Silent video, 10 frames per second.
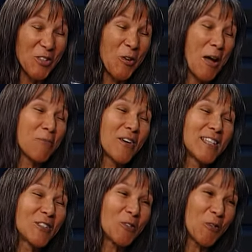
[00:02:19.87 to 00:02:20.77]
you know, I
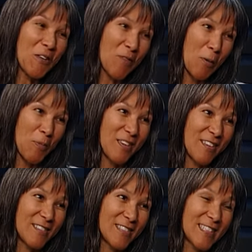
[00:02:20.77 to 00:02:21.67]
praise the Lord, Yvonne,
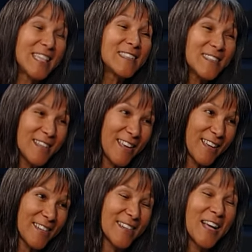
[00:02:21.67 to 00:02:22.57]
because since
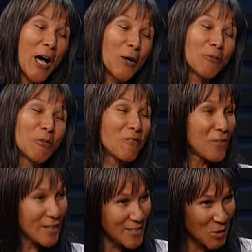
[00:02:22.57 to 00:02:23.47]
then, God
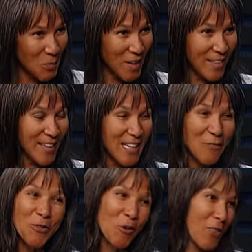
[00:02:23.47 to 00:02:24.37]
revealed to me that
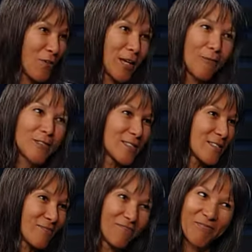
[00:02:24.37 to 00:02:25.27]
even though I thought I
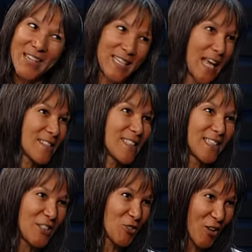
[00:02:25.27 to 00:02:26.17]
was
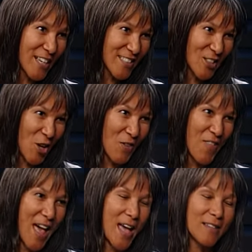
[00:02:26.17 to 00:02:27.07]
fantastically dressed and mm -hmm, all of
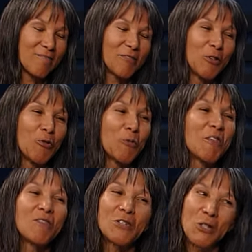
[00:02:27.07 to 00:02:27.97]
mm-hmm, that, mm -hmm. the mm-hmm. Lord
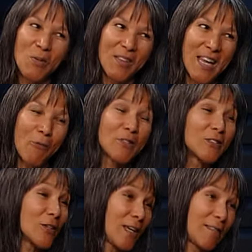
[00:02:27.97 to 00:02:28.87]
revealed to me that I was
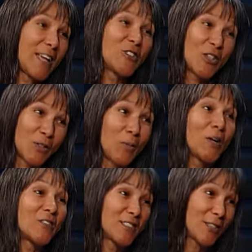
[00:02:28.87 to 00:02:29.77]
looking like
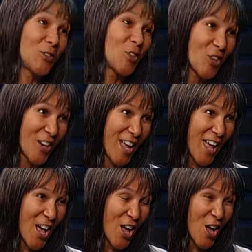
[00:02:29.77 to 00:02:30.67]
Jezebel's sister.
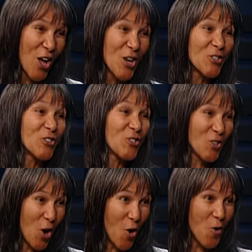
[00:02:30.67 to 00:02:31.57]
Oh. So